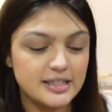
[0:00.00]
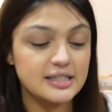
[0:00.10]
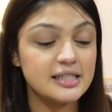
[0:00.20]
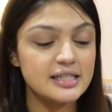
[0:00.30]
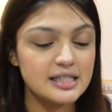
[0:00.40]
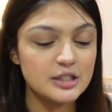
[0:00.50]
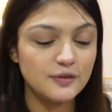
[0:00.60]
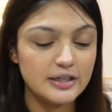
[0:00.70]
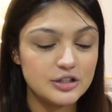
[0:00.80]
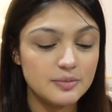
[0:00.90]
It says, this is
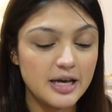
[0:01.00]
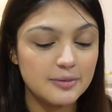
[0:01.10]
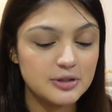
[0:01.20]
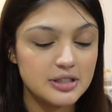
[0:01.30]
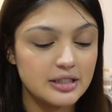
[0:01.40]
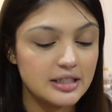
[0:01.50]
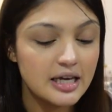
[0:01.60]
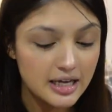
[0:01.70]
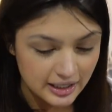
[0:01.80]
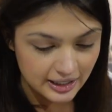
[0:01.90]
fun to be able to
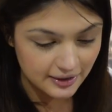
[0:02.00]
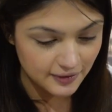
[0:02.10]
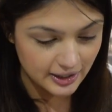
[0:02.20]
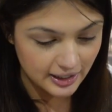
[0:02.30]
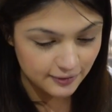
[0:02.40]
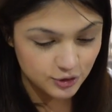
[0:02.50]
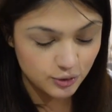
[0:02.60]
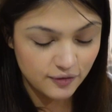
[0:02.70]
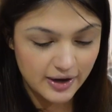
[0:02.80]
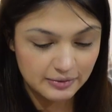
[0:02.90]
give a gift
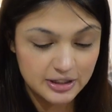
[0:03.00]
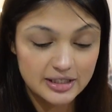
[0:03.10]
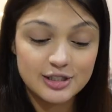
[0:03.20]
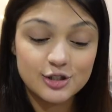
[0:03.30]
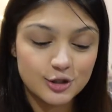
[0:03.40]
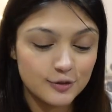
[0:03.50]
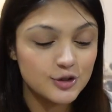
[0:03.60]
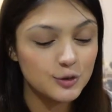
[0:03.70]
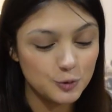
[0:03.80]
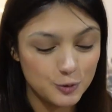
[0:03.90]
to a family that
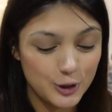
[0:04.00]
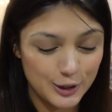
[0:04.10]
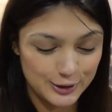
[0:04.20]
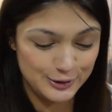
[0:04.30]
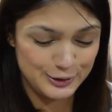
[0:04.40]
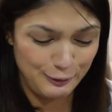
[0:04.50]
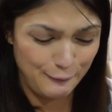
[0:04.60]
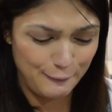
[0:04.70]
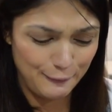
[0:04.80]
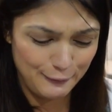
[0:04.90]
deserves the world.
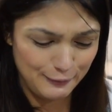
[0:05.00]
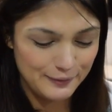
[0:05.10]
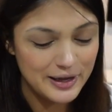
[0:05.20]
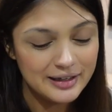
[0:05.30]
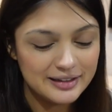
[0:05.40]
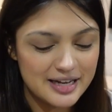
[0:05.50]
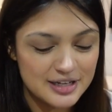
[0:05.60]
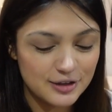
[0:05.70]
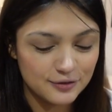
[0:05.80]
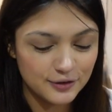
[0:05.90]
Aww.
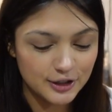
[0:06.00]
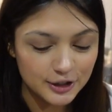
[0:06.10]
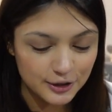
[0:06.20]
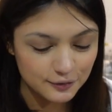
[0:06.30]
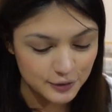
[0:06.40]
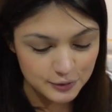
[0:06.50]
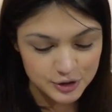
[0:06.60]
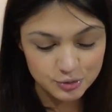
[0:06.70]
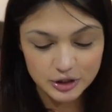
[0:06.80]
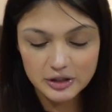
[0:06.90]
Thank you ah. for your
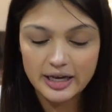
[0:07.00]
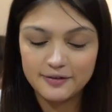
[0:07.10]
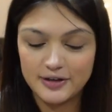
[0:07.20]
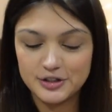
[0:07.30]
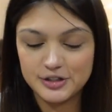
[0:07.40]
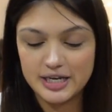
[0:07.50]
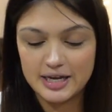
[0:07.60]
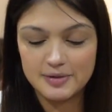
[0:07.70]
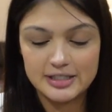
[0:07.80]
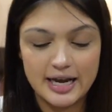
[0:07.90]
viewers' real life
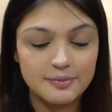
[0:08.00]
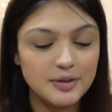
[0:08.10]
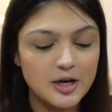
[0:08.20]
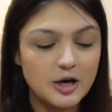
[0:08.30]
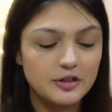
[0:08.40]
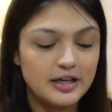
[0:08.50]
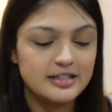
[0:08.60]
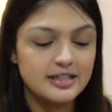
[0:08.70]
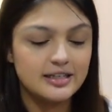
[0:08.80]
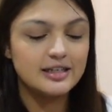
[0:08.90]
entertainment and being authentic.